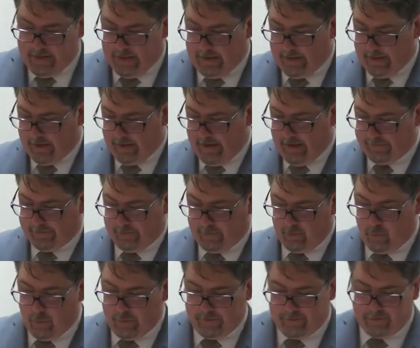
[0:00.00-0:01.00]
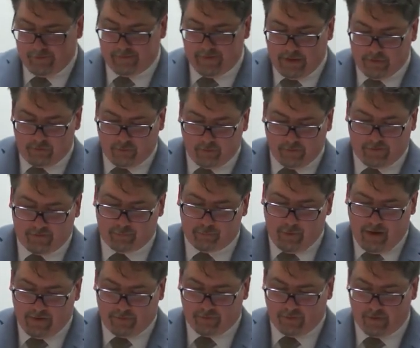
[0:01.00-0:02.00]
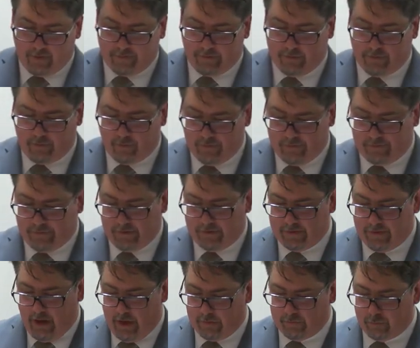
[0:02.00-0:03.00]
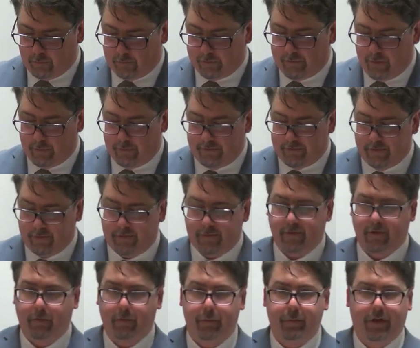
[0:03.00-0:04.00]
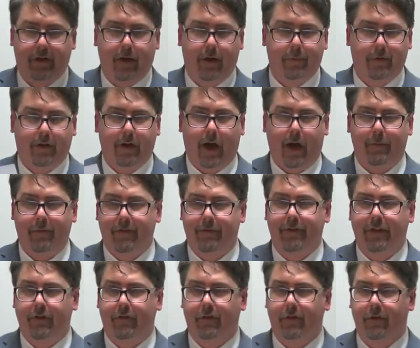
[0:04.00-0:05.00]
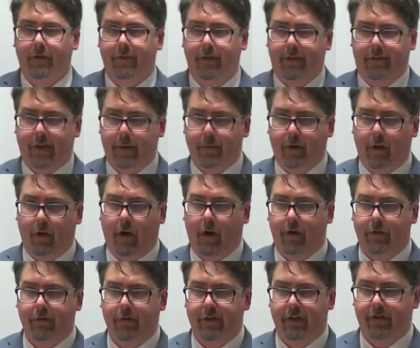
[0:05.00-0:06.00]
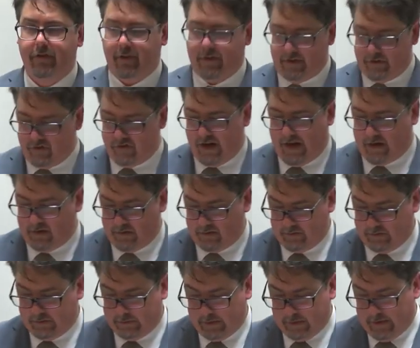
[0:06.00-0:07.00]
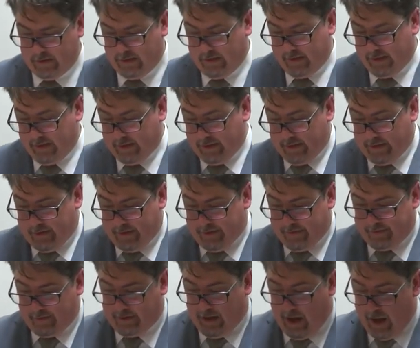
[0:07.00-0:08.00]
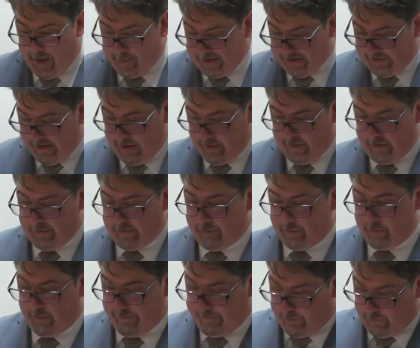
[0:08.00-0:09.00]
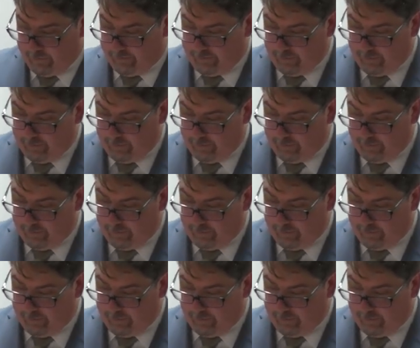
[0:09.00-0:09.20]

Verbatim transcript: uh, as the quintessential expression of intrinsic non-dual gnosis that would become a common feature of the Seminal Heart tradition in general, the commentaries refer